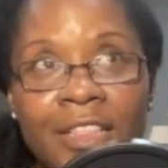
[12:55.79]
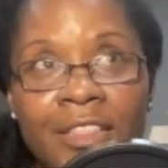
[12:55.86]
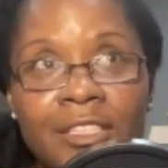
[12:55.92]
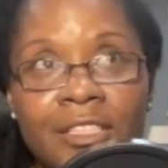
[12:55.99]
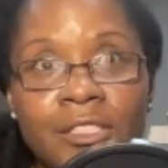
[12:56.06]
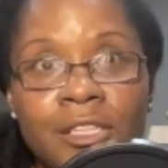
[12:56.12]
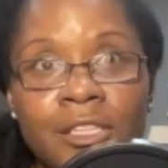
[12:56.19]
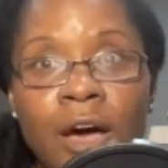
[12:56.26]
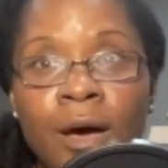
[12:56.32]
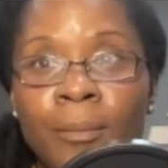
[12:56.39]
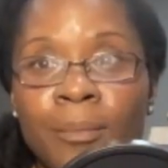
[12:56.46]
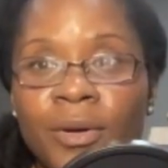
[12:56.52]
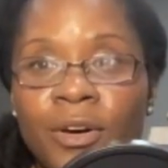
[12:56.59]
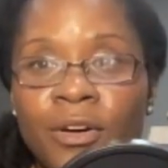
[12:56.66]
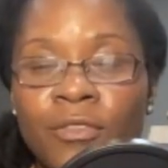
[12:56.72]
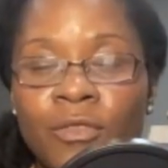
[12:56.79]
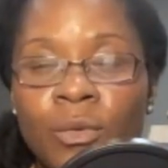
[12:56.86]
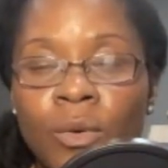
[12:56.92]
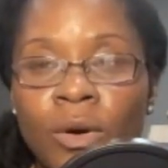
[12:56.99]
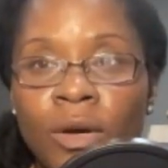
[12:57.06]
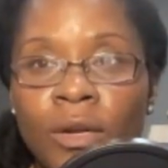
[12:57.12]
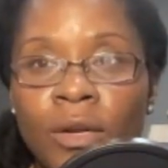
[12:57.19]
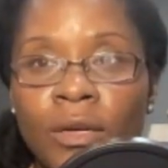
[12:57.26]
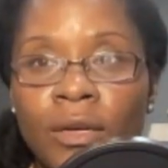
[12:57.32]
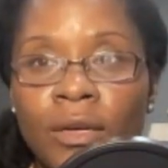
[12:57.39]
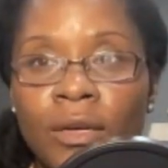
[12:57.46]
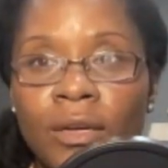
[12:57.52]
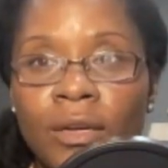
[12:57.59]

the top of one